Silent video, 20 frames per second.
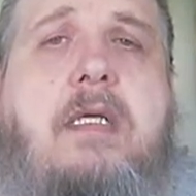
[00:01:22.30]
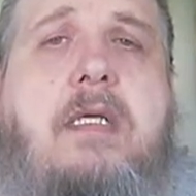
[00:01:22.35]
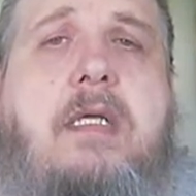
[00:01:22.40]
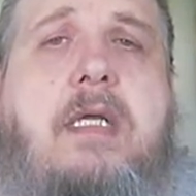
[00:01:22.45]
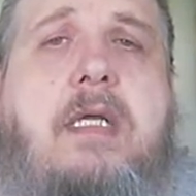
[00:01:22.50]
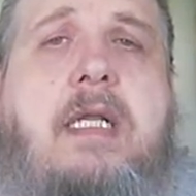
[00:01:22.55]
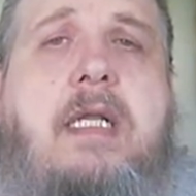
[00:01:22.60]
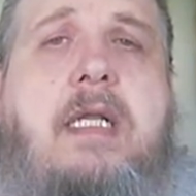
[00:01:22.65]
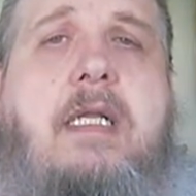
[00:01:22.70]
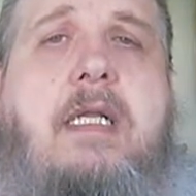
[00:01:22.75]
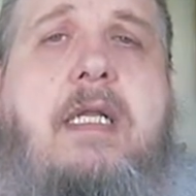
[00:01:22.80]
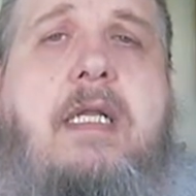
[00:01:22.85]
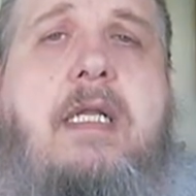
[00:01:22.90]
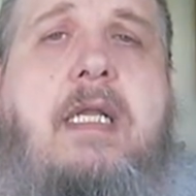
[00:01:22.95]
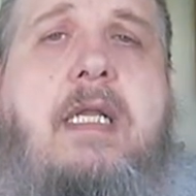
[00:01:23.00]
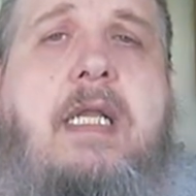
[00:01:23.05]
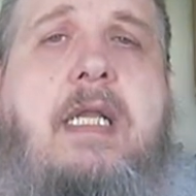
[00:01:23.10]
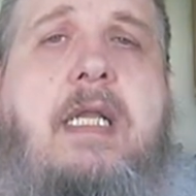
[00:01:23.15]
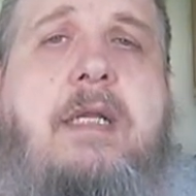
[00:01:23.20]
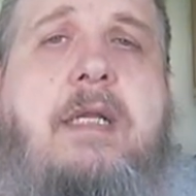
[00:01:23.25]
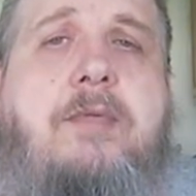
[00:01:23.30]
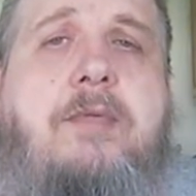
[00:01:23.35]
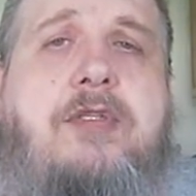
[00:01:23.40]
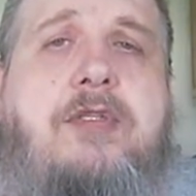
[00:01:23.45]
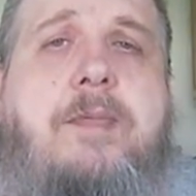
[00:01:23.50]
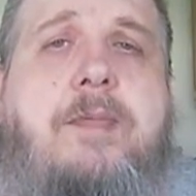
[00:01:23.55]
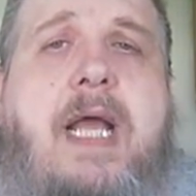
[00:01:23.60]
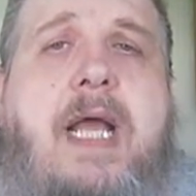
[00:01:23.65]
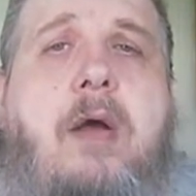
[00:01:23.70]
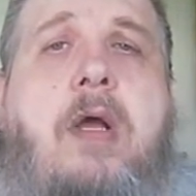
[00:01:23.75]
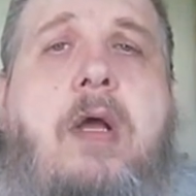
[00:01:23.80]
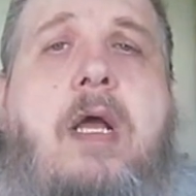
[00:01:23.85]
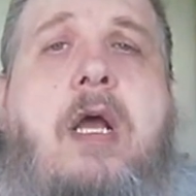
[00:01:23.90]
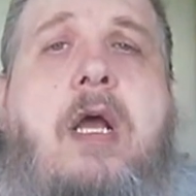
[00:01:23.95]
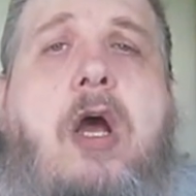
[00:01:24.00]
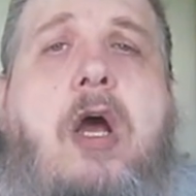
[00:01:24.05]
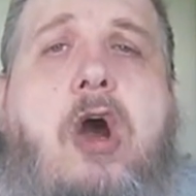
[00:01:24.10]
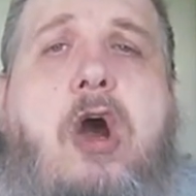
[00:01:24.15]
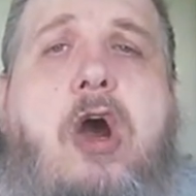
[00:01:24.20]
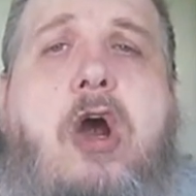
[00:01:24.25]
and he was showing me how
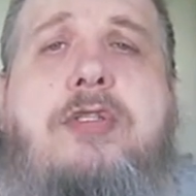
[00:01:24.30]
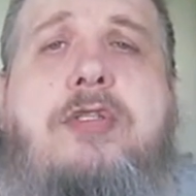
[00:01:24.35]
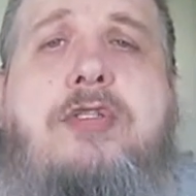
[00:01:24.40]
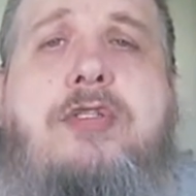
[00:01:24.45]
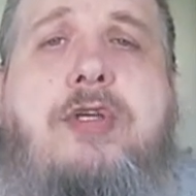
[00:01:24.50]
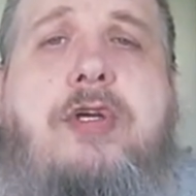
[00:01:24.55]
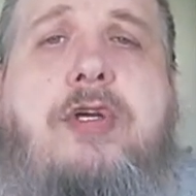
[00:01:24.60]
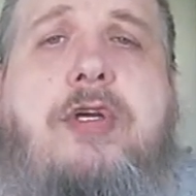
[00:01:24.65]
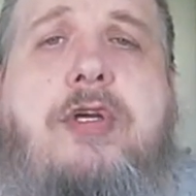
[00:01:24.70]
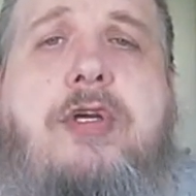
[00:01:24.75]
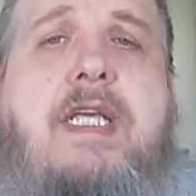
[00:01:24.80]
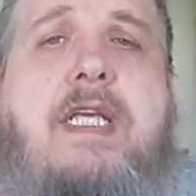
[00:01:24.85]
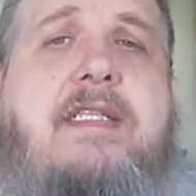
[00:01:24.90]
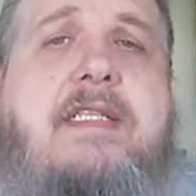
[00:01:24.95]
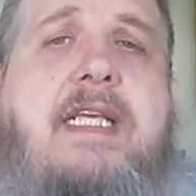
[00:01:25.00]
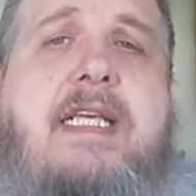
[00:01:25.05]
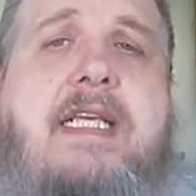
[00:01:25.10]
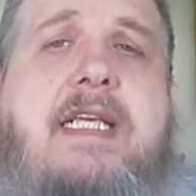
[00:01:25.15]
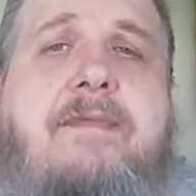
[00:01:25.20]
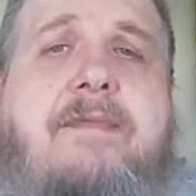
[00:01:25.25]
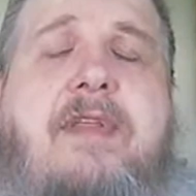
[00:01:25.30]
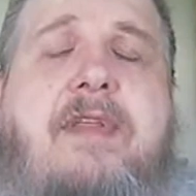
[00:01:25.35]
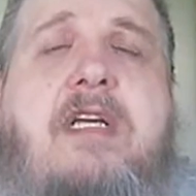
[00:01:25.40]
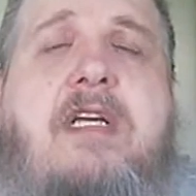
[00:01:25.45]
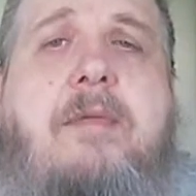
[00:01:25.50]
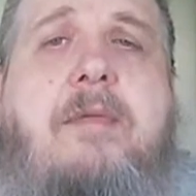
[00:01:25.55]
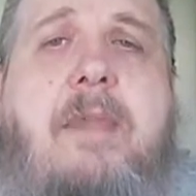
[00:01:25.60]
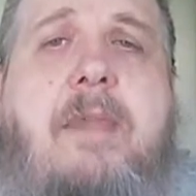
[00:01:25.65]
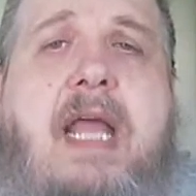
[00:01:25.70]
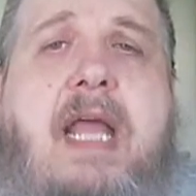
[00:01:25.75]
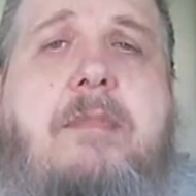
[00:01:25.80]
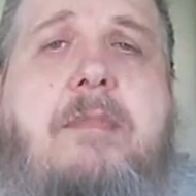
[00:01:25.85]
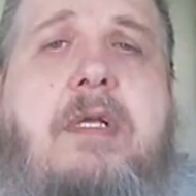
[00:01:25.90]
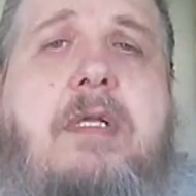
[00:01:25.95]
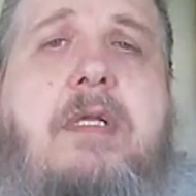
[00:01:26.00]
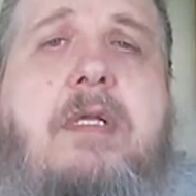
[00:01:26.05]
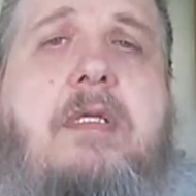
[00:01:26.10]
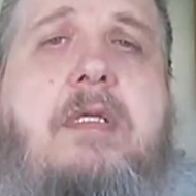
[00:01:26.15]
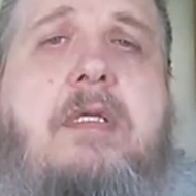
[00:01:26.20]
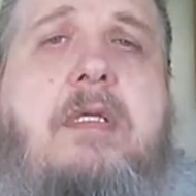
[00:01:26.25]
Artaxerxes, he gave the
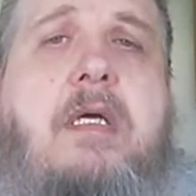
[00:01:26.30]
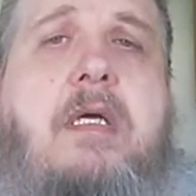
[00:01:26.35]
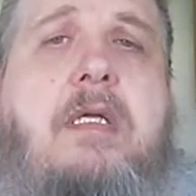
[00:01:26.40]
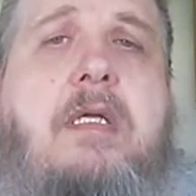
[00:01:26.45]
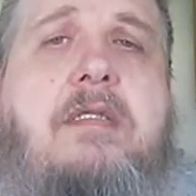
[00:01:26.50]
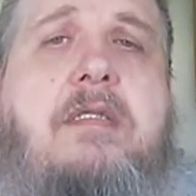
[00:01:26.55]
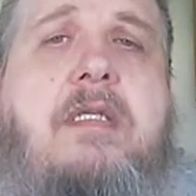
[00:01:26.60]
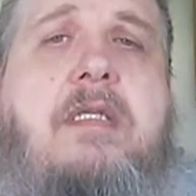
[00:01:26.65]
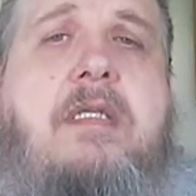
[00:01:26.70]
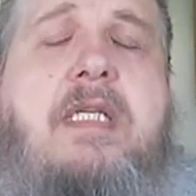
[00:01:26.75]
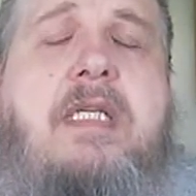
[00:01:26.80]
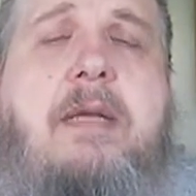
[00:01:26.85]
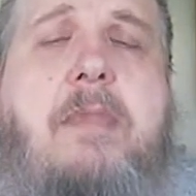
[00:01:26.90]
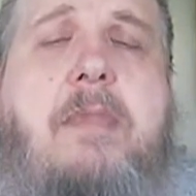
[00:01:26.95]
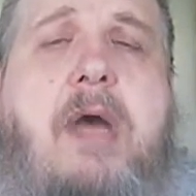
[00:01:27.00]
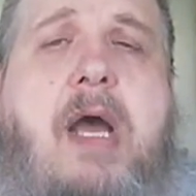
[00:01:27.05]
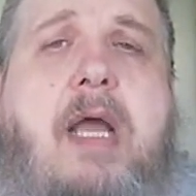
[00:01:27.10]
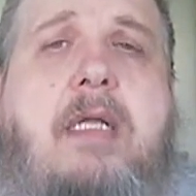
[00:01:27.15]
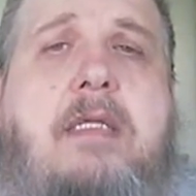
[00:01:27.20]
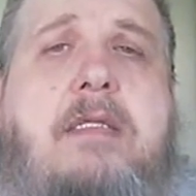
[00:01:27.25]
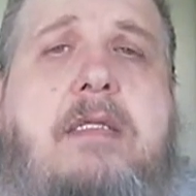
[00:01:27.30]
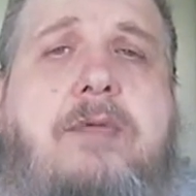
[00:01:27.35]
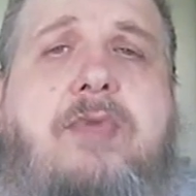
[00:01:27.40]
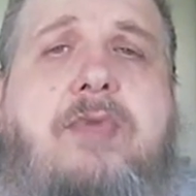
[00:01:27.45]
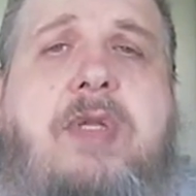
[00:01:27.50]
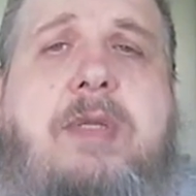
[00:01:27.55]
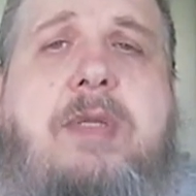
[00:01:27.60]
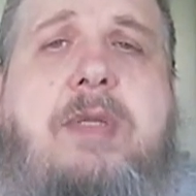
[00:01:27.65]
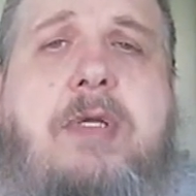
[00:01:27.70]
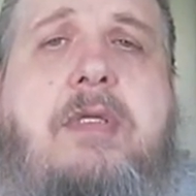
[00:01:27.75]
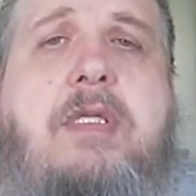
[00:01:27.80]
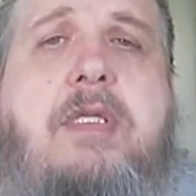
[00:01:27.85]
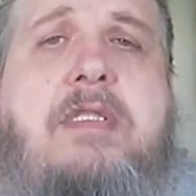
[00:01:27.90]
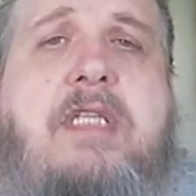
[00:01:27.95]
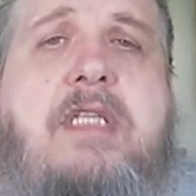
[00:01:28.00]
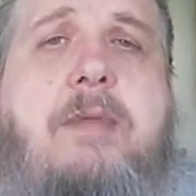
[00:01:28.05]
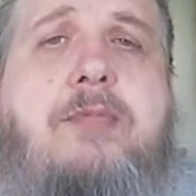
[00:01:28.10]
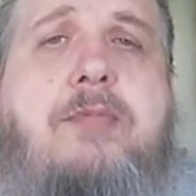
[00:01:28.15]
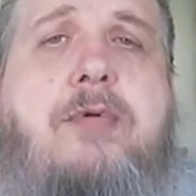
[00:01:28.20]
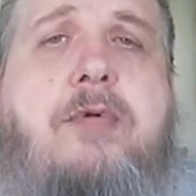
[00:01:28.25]
commandment to Nehemiah to rebuild the
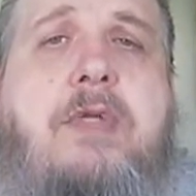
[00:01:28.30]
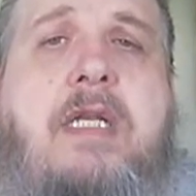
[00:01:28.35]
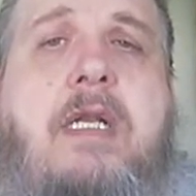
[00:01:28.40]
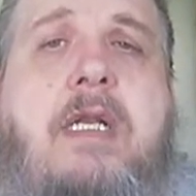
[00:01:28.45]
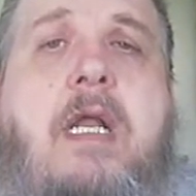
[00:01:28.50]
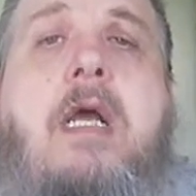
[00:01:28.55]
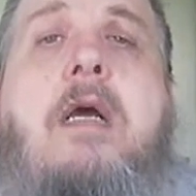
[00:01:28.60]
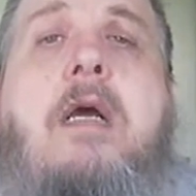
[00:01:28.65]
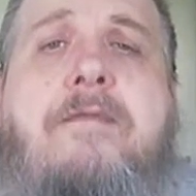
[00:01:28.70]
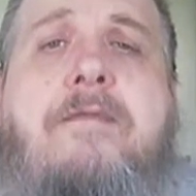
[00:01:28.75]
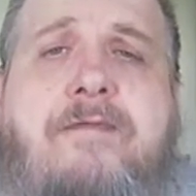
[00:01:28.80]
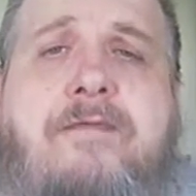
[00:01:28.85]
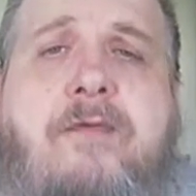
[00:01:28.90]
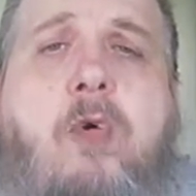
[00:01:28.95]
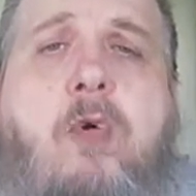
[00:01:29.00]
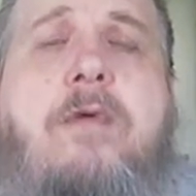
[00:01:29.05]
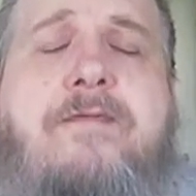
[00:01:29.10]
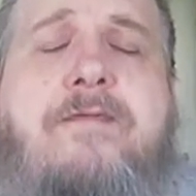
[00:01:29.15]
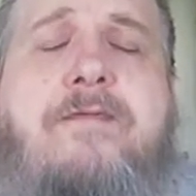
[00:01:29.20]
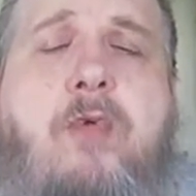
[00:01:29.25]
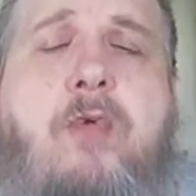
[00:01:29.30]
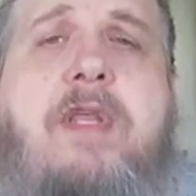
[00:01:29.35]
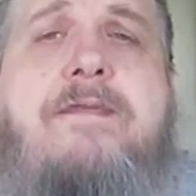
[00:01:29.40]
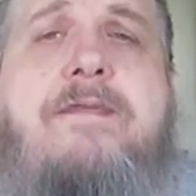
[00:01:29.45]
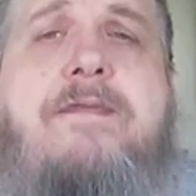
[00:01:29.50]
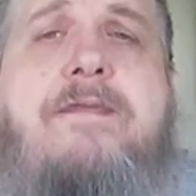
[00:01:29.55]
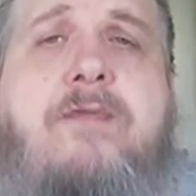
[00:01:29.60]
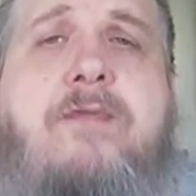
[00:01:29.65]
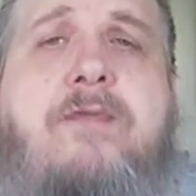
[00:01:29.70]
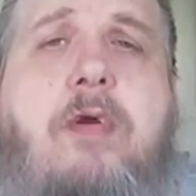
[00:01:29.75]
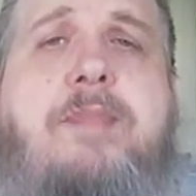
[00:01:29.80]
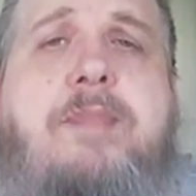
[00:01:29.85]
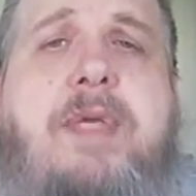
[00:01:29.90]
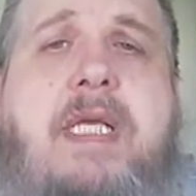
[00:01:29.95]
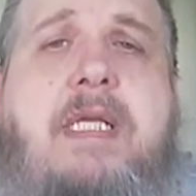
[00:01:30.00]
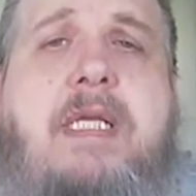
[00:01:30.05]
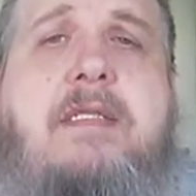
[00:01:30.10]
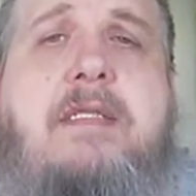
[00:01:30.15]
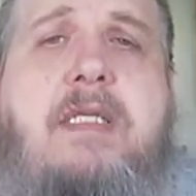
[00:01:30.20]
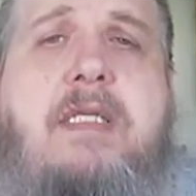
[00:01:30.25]
temple in 444
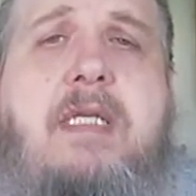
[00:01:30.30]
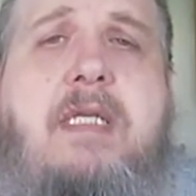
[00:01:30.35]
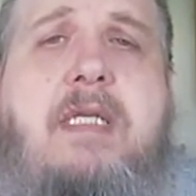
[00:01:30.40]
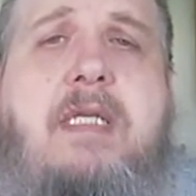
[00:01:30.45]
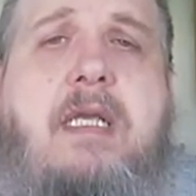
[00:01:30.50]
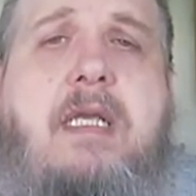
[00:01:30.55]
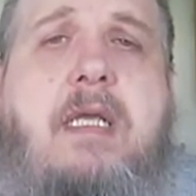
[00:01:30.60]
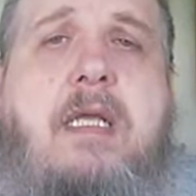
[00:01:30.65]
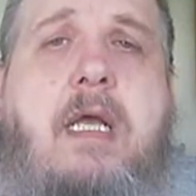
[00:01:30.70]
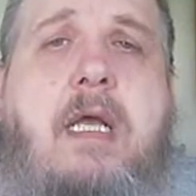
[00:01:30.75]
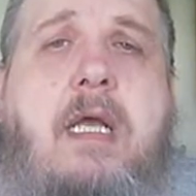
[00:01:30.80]
BC.